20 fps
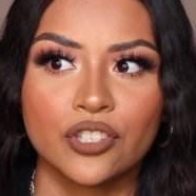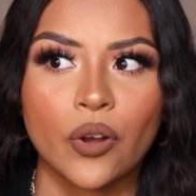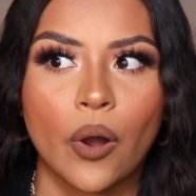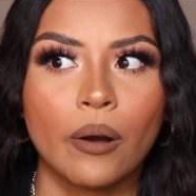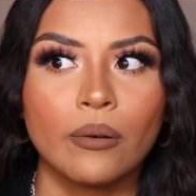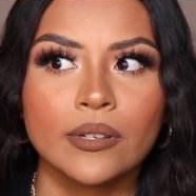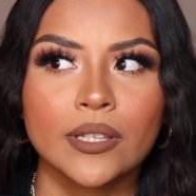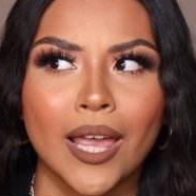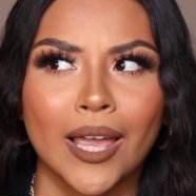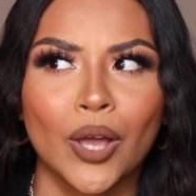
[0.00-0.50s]
So
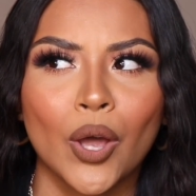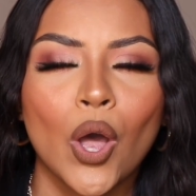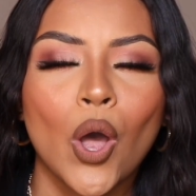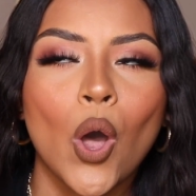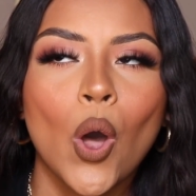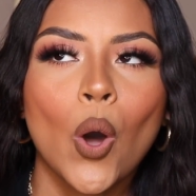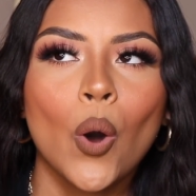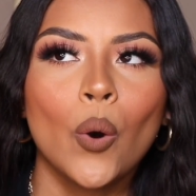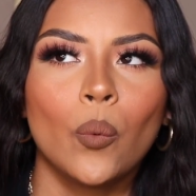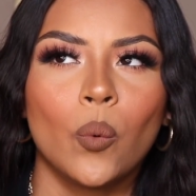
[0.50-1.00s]
I was like,
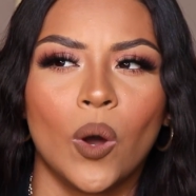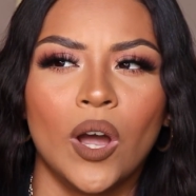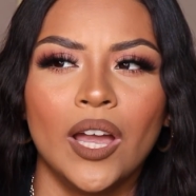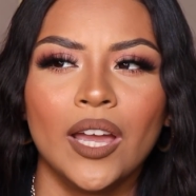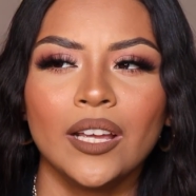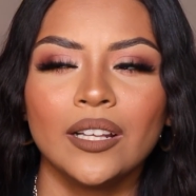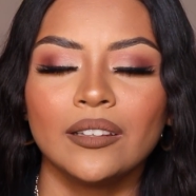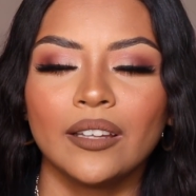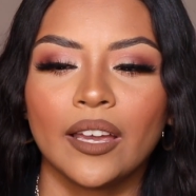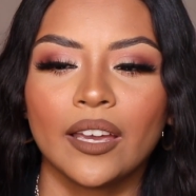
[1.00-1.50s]

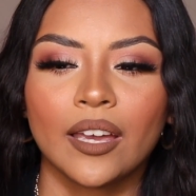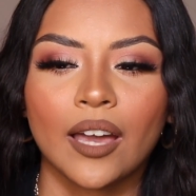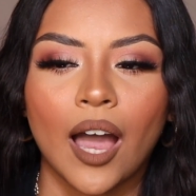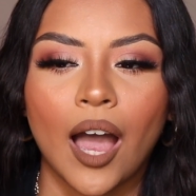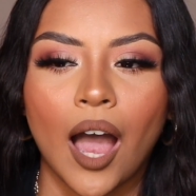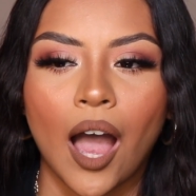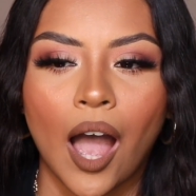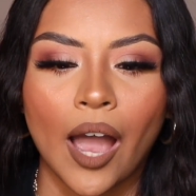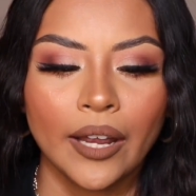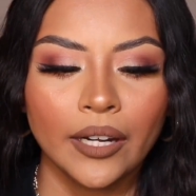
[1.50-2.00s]
what? Like,
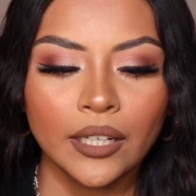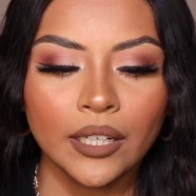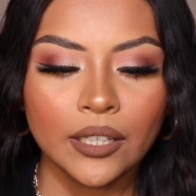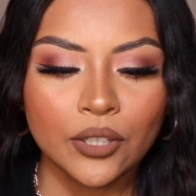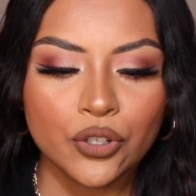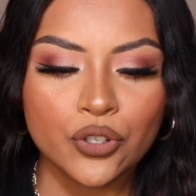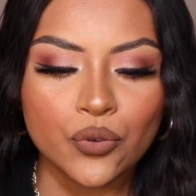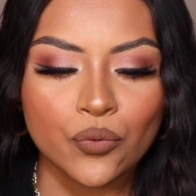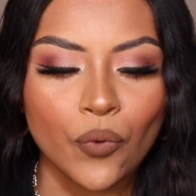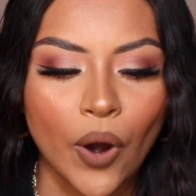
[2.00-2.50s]
I need to
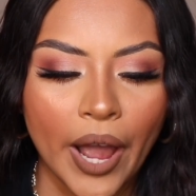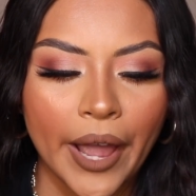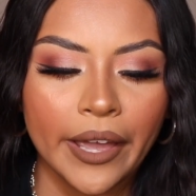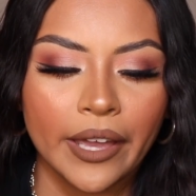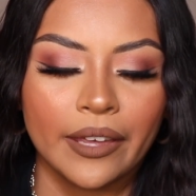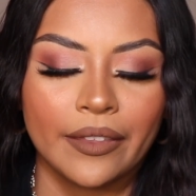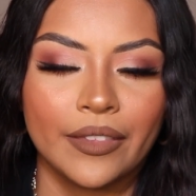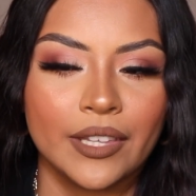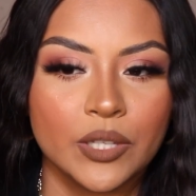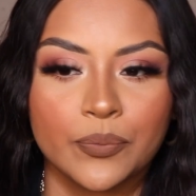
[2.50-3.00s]

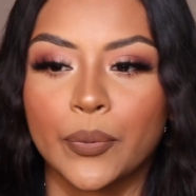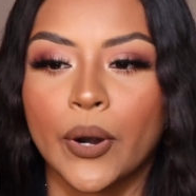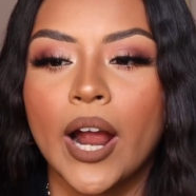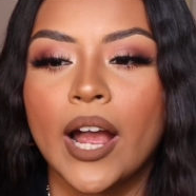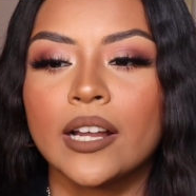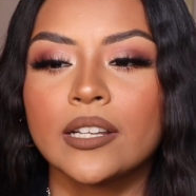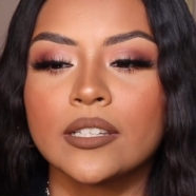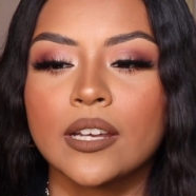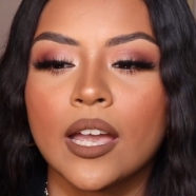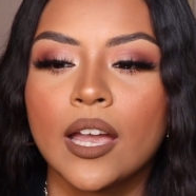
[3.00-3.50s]
try this
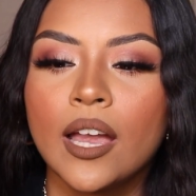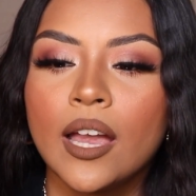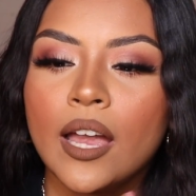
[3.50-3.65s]
brand.